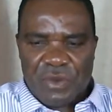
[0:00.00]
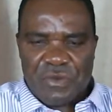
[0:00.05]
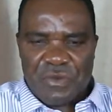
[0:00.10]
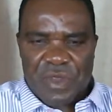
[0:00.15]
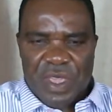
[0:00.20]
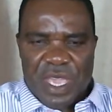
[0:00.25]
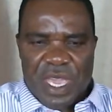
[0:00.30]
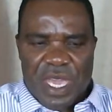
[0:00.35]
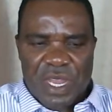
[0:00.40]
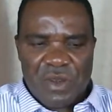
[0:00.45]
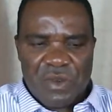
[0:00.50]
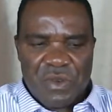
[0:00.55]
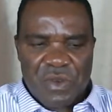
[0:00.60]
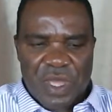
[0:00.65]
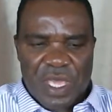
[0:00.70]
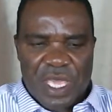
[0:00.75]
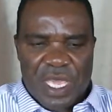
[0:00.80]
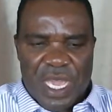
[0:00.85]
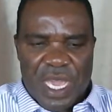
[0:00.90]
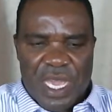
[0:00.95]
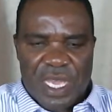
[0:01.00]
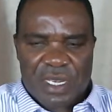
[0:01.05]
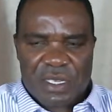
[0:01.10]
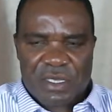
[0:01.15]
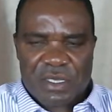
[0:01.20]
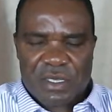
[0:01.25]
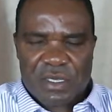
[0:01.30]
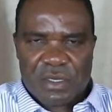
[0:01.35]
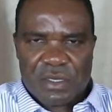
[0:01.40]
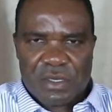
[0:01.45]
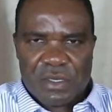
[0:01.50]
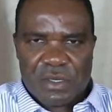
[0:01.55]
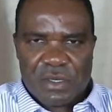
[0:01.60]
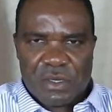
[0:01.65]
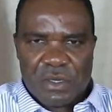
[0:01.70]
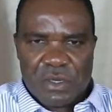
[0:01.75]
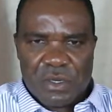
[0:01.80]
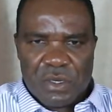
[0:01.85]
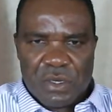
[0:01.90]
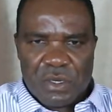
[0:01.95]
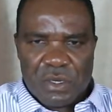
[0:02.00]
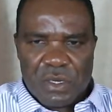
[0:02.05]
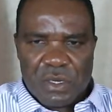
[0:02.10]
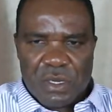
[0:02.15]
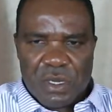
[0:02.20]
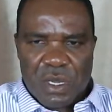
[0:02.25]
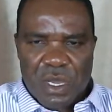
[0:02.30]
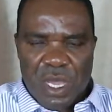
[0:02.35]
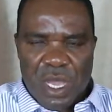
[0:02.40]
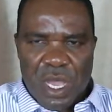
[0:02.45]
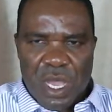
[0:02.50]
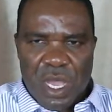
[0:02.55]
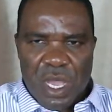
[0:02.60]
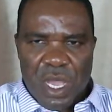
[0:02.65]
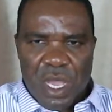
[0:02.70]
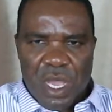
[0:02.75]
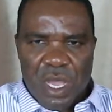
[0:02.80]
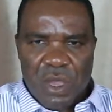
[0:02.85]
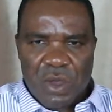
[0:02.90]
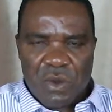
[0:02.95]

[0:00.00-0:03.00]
we are looking at uh,